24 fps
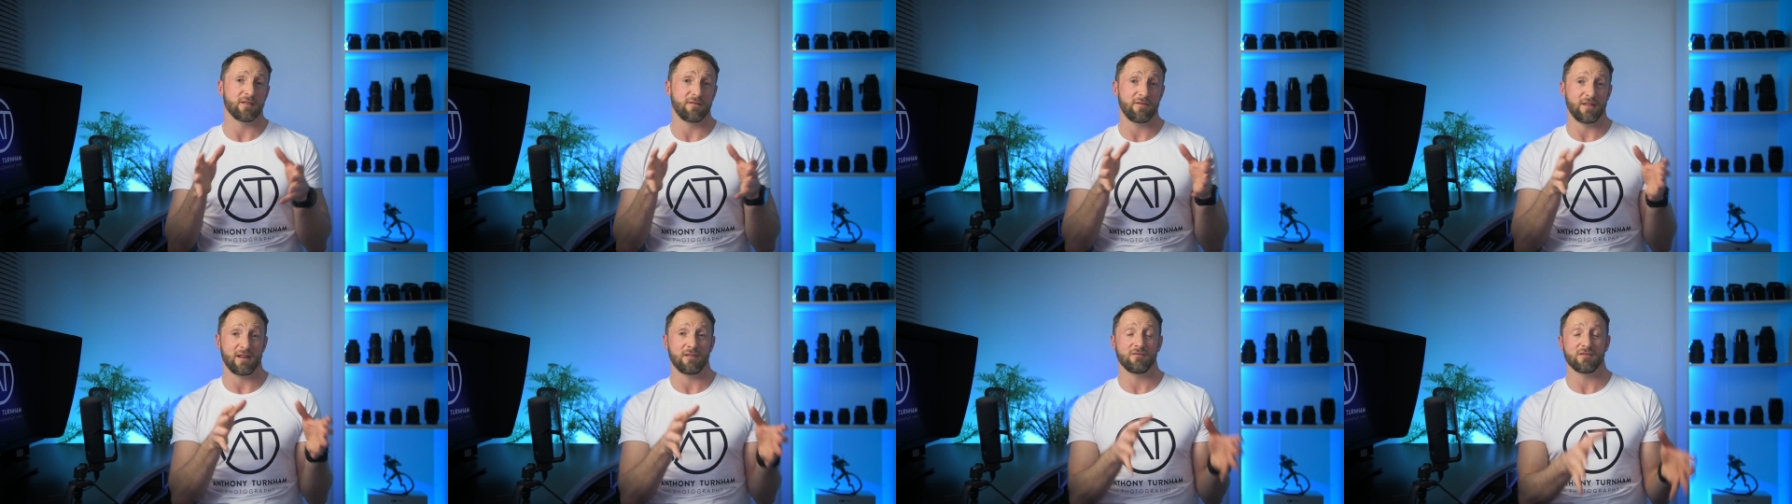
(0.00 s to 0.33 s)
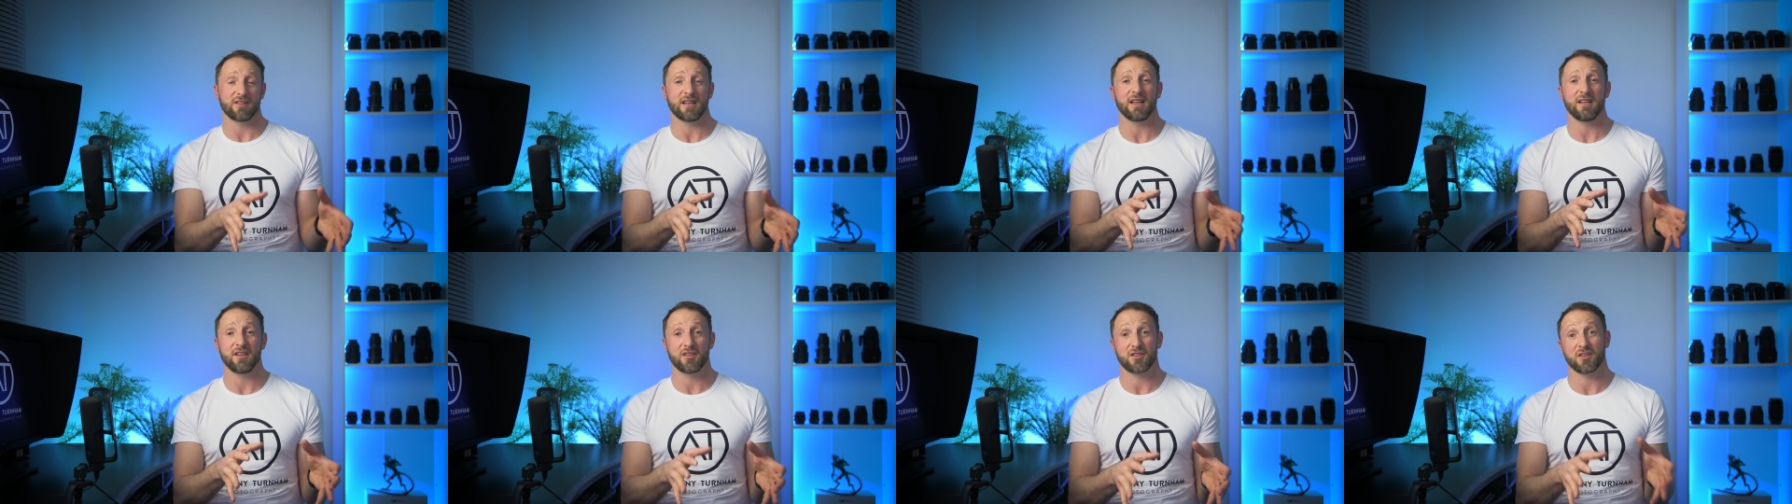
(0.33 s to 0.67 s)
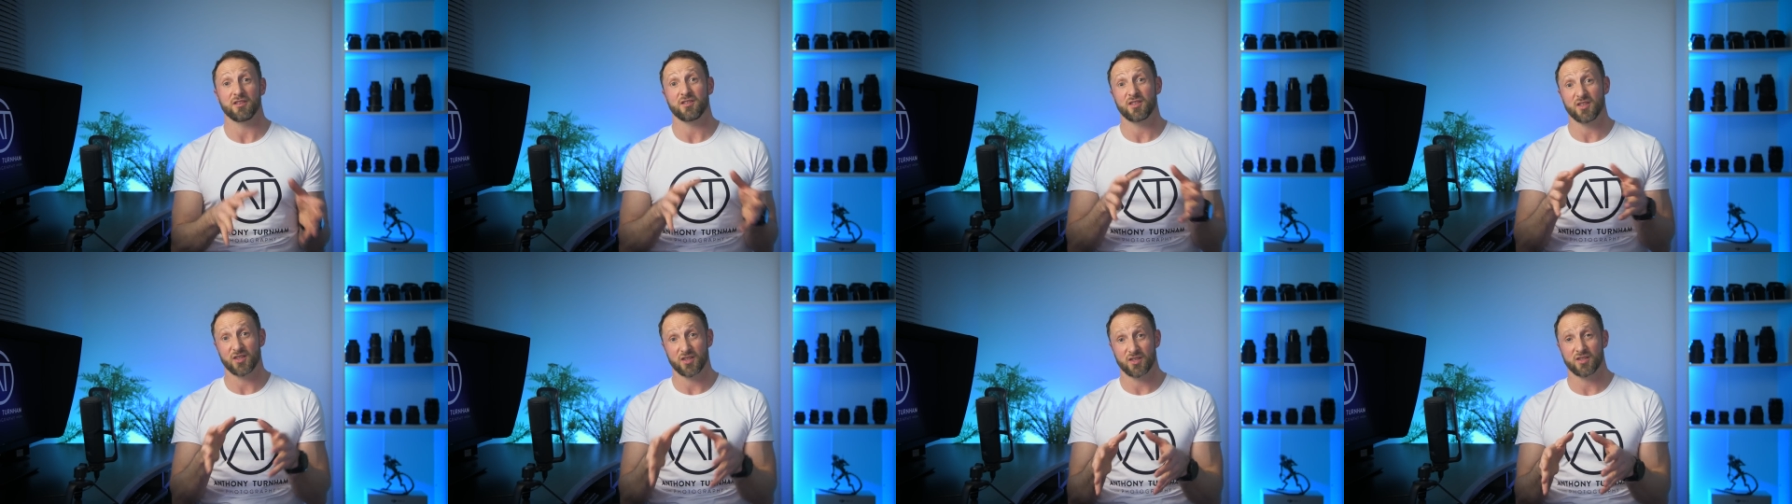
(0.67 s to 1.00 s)

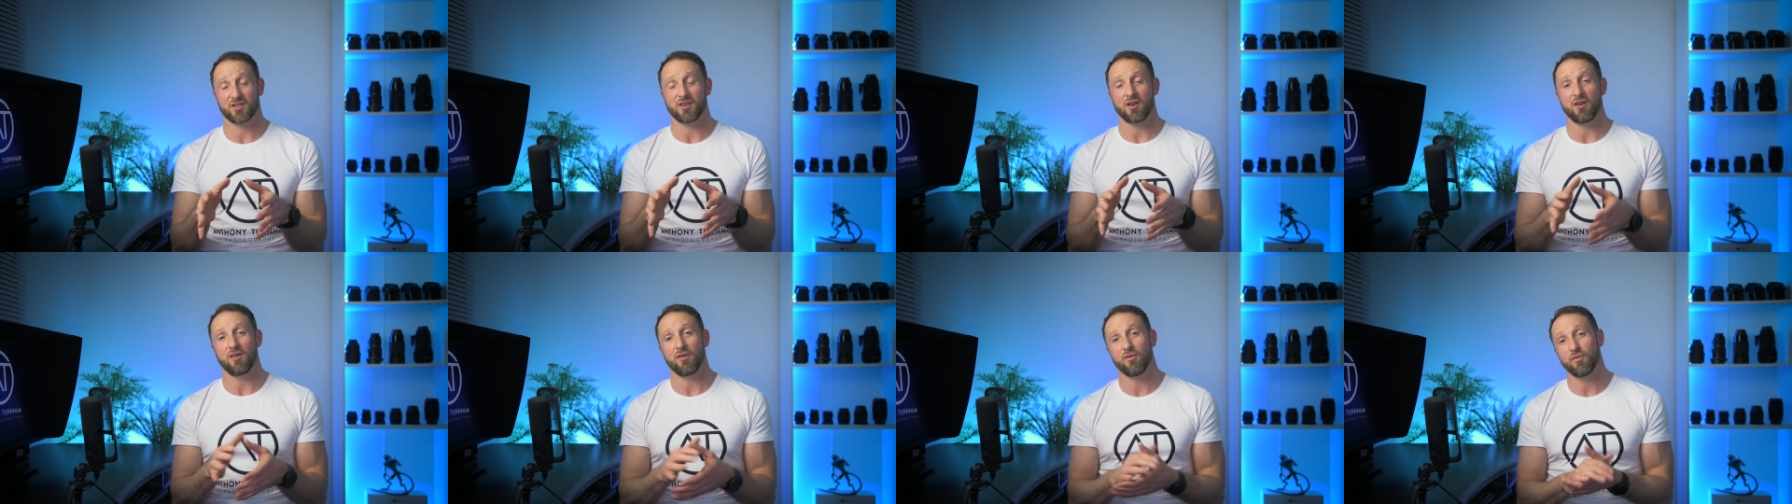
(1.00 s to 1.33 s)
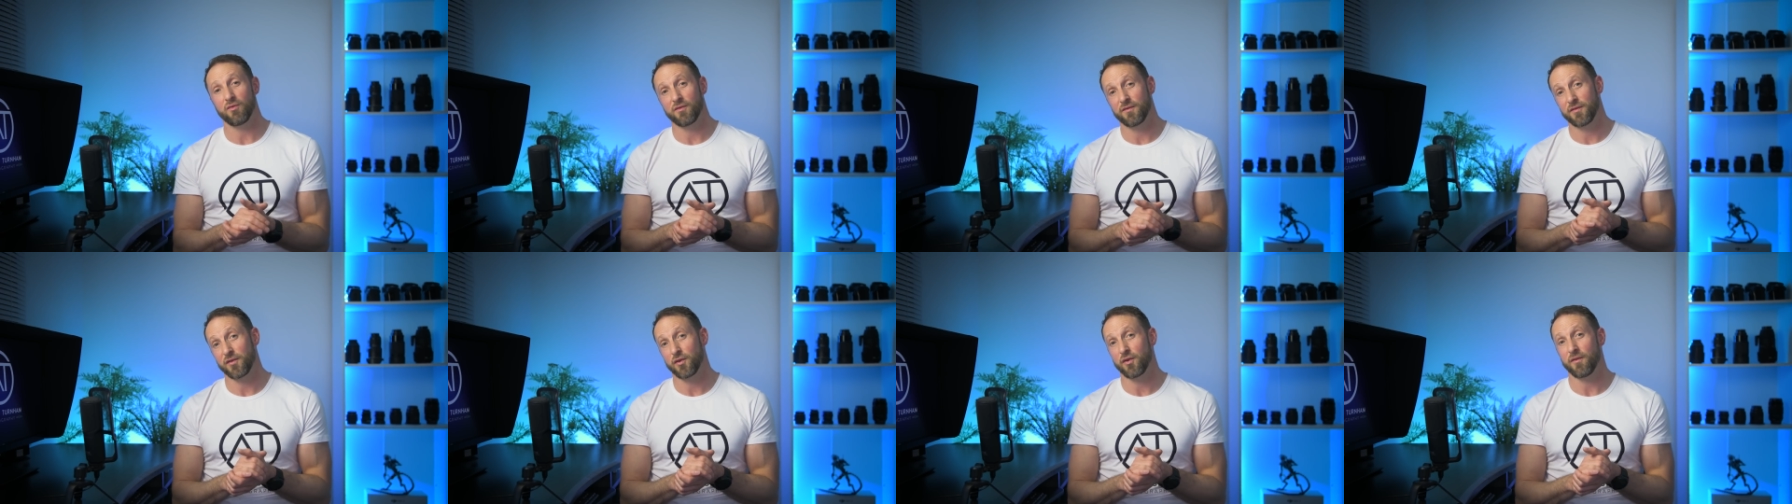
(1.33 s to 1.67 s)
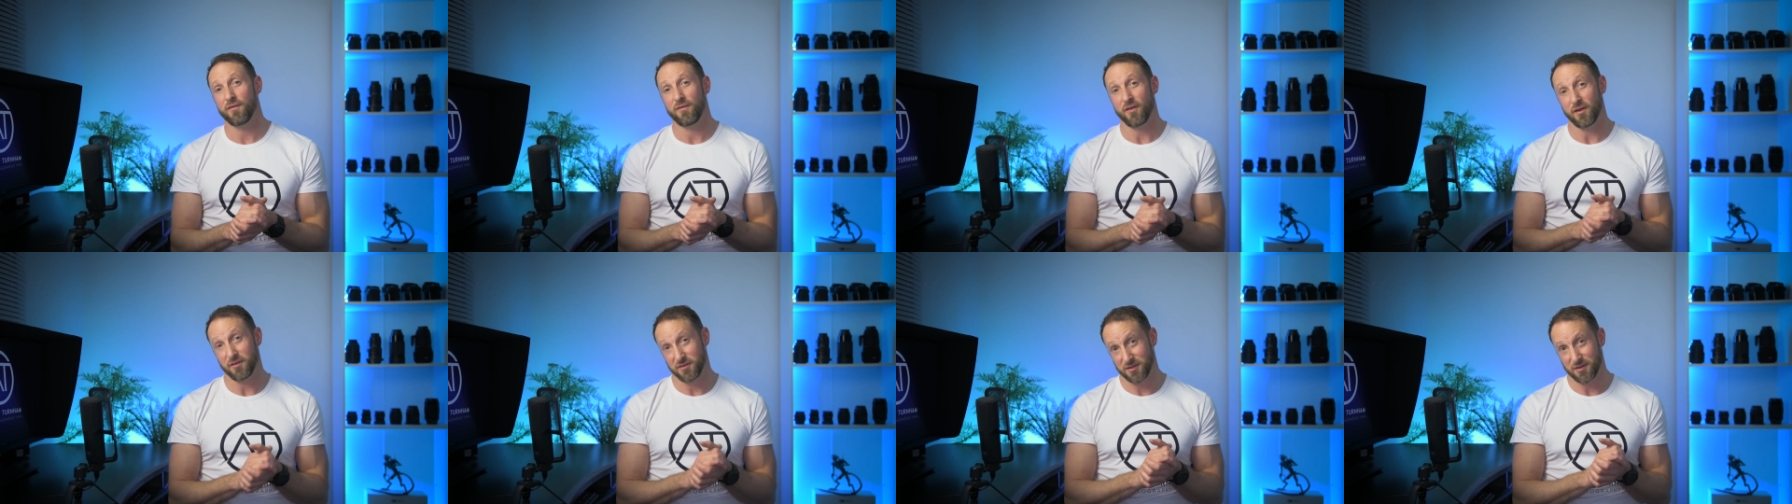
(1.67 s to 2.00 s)
foundation to start all of your
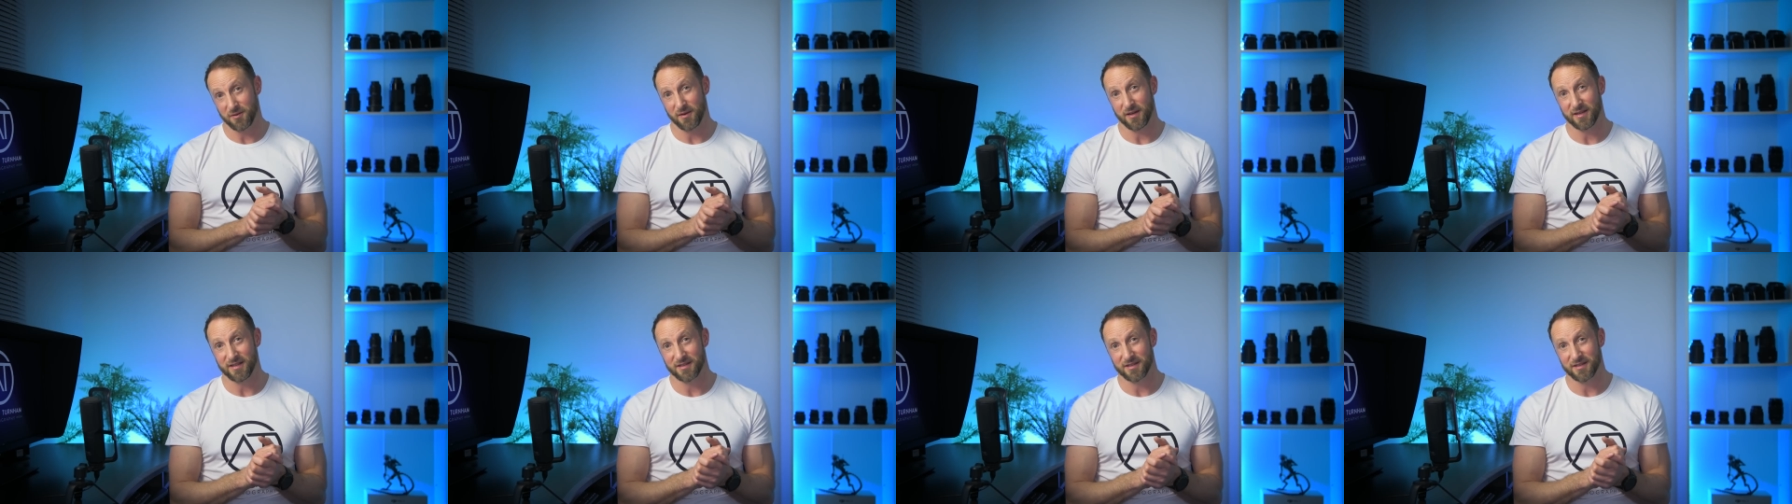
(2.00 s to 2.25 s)
photo